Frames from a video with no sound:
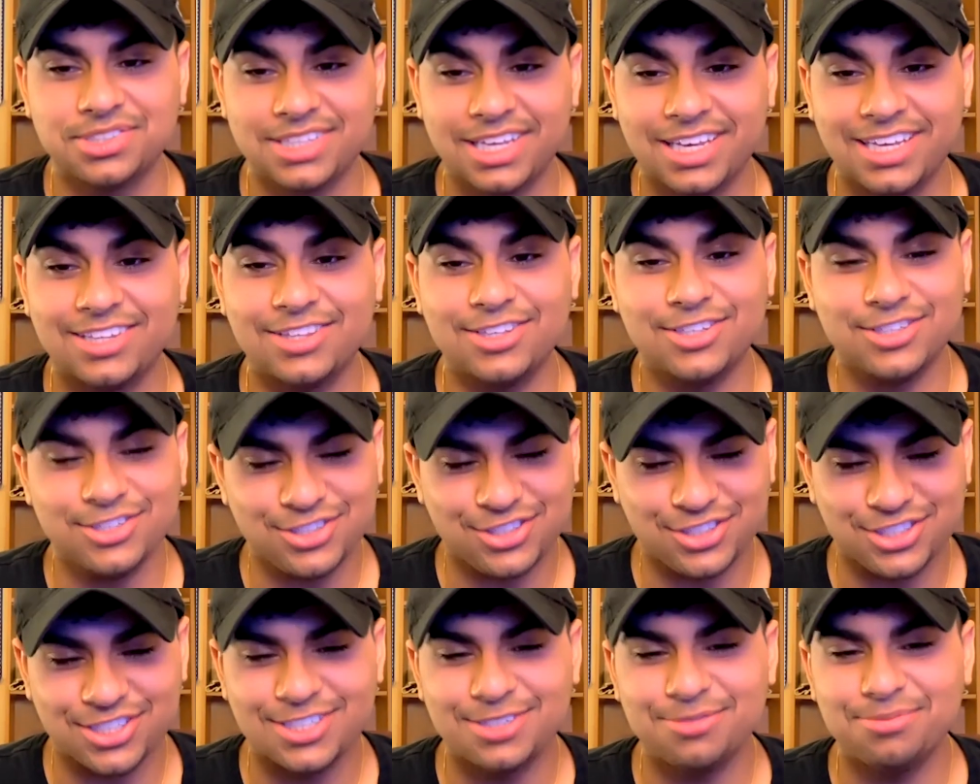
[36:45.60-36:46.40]
like
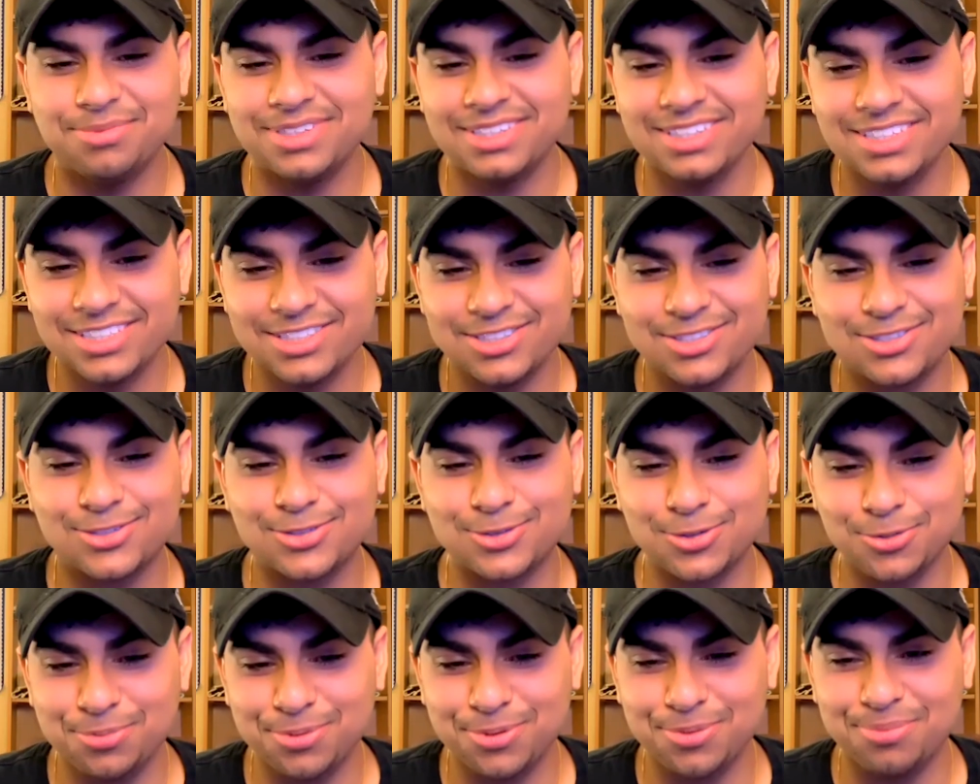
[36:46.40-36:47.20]
legitimately
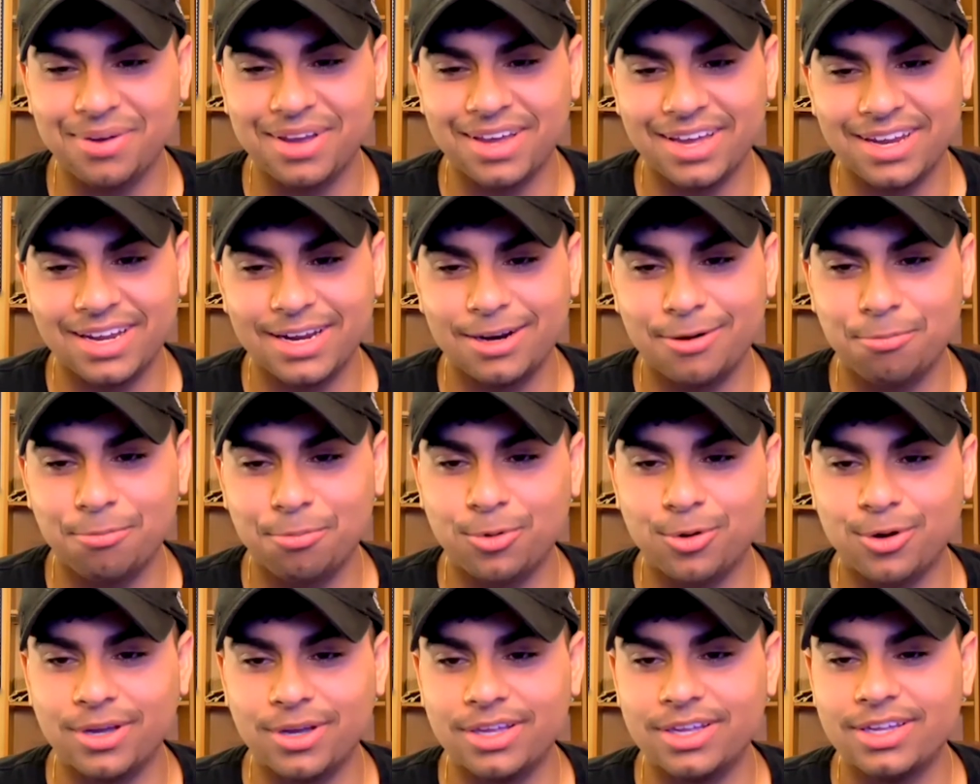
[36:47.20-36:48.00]
Superman at a
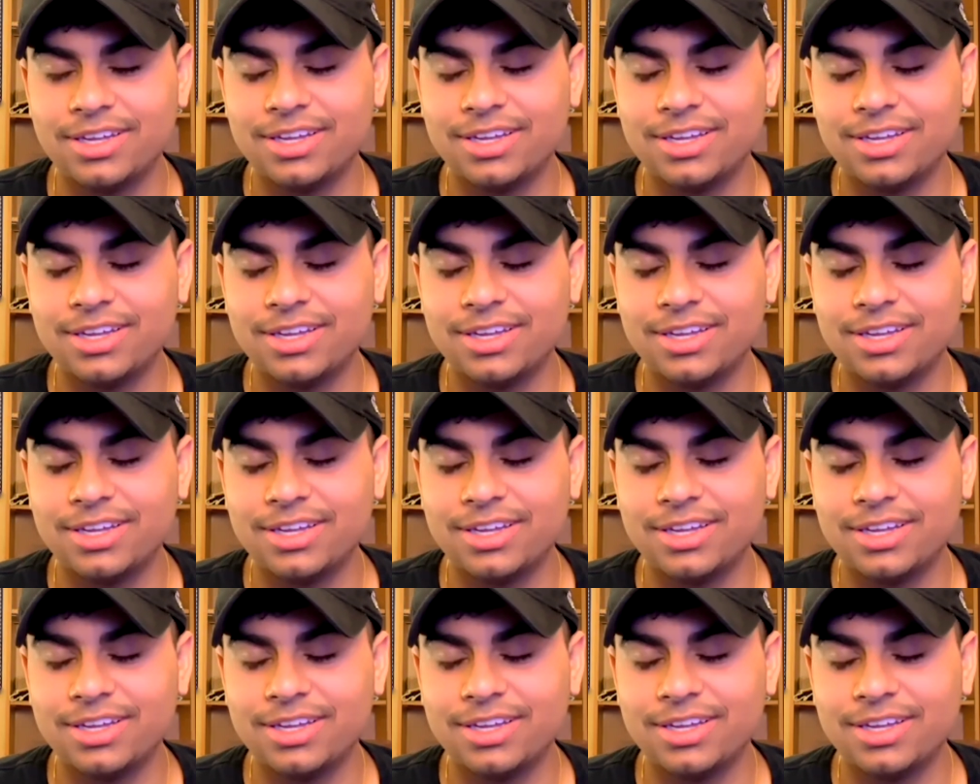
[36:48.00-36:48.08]
point.